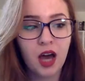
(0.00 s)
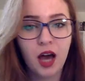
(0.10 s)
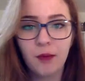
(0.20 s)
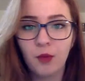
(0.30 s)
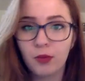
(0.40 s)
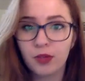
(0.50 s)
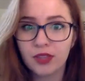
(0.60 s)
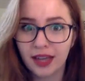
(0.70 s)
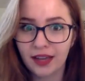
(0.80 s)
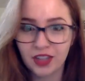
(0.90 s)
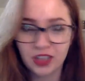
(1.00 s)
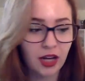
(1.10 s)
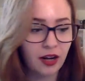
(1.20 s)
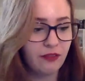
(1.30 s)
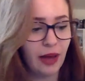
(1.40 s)
one more thing I just
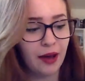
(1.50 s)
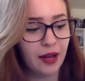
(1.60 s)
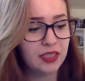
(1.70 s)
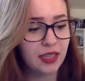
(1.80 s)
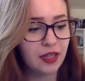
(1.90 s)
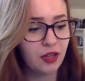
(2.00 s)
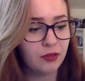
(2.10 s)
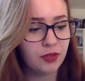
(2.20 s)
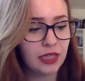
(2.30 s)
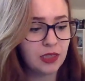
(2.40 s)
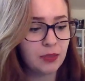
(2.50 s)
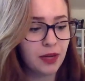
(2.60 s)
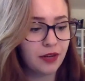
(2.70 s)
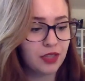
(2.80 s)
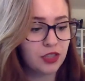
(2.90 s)
thought about is like, let's
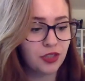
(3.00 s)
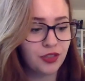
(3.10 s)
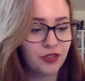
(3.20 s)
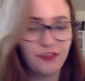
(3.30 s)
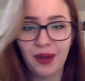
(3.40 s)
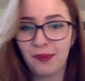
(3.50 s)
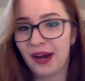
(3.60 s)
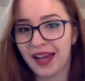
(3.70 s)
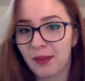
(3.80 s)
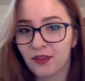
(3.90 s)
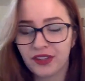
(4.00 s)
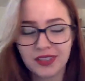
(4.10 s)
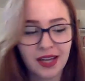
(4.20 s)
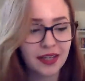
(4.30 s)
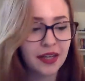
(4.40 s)
compare this to Vampire Academy for a
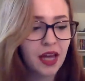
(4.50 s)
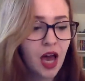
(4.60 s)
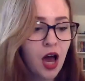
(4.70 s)
second. Right.